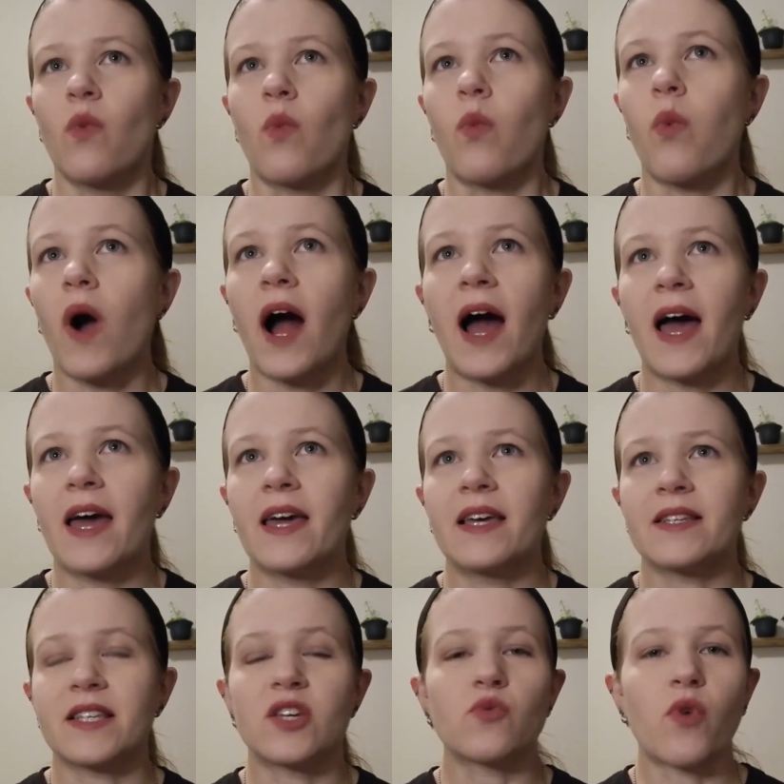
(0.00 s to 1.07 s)
why
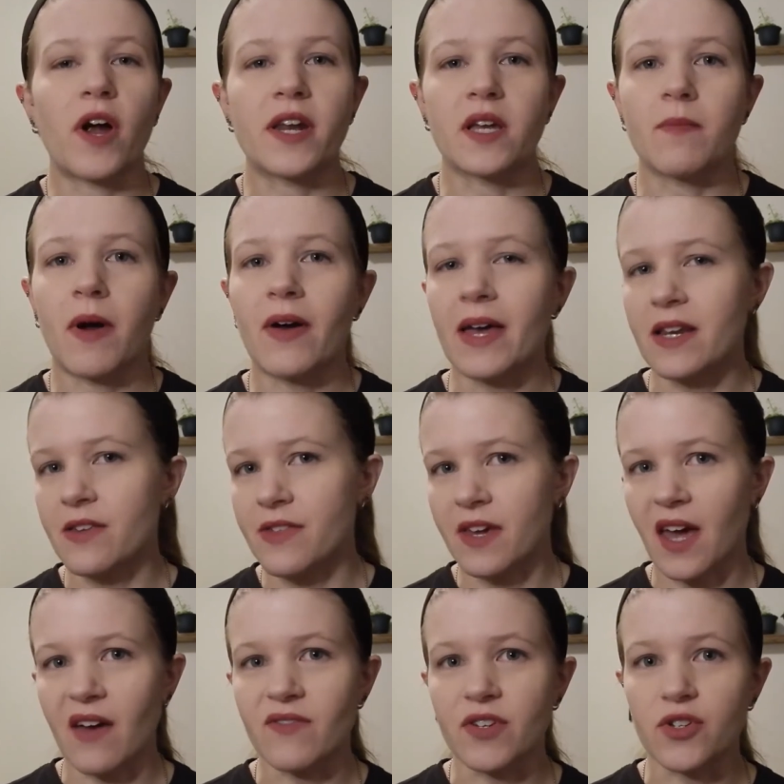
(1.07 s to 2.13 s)
is he writing about anything
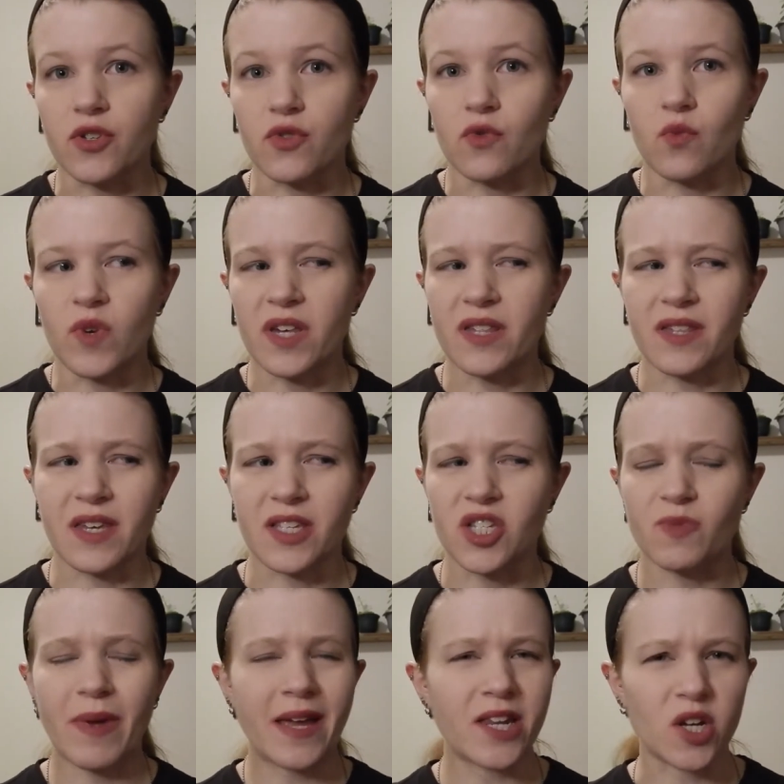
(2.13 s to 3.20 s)
having to do with
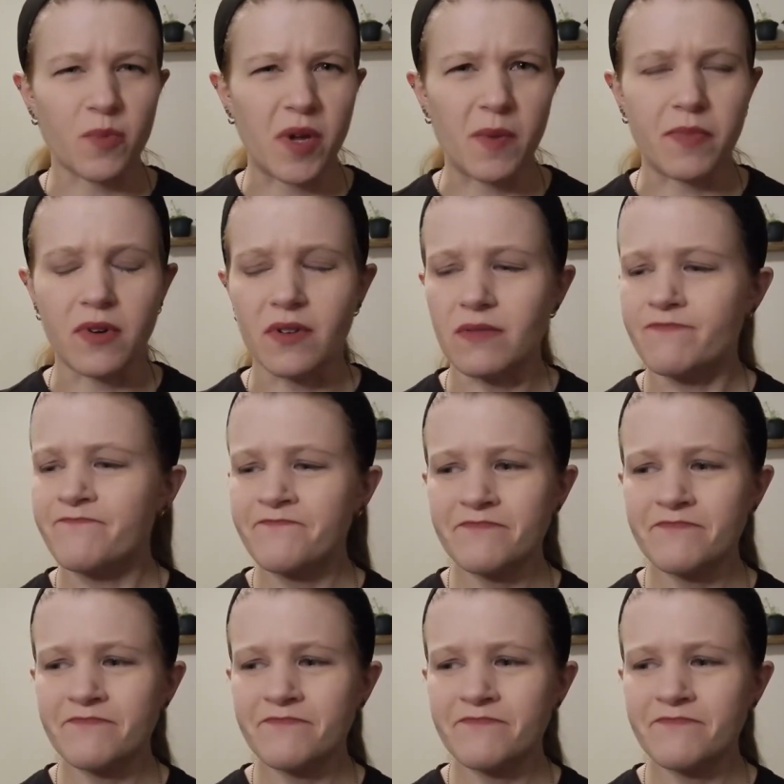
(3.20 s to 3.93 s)
Hispanic people?